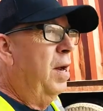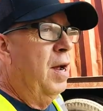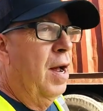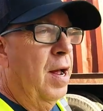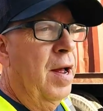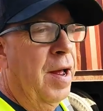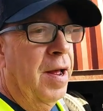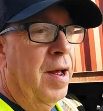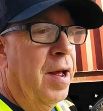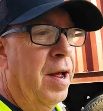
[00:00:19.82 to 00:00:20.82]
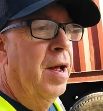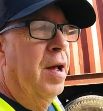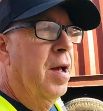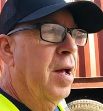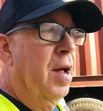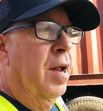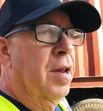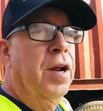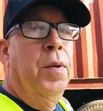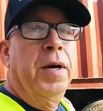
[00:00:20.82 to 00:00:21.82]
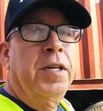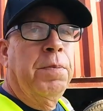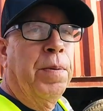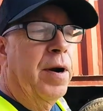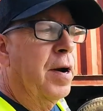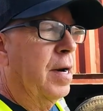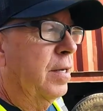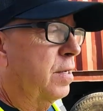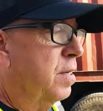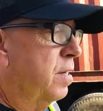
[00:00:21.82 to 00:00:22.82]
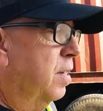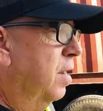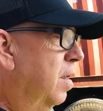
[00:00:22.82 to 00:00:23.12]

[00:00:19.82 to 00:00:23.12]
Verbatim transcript: to be a little experience.